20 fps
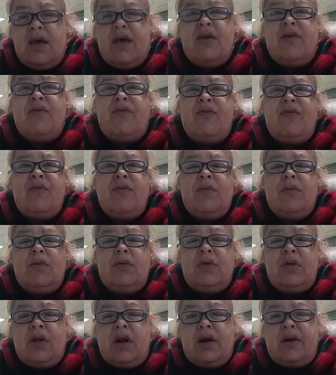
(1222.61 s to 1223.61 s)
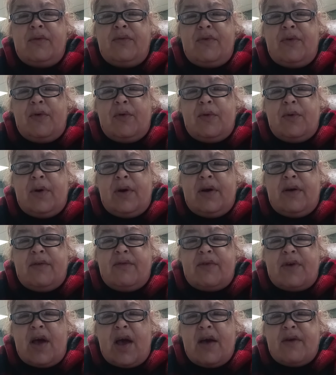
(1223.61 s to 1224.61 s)
if none of you
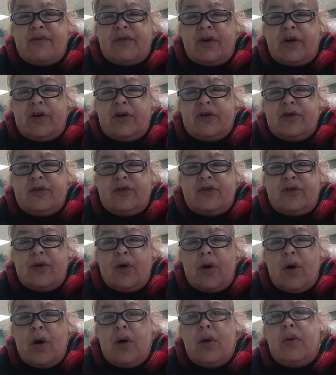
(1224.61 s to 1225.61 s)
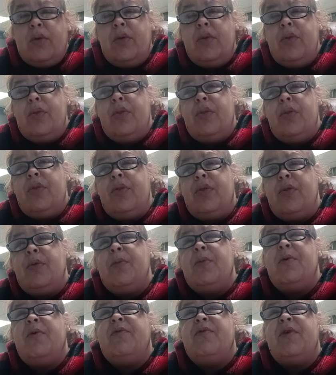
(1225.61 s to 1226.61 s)
have ever saw
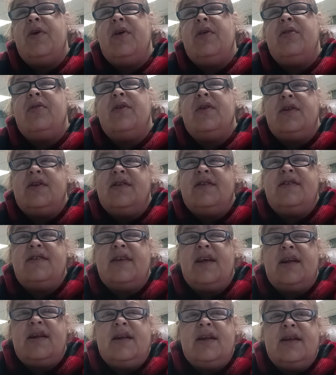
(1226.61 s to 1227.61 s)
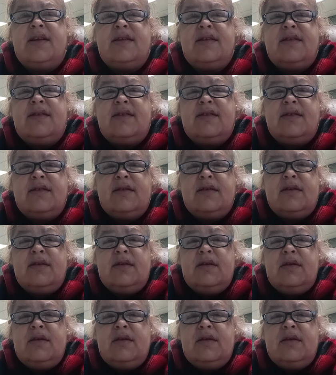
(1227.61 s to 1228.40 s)
the movie The Descendants,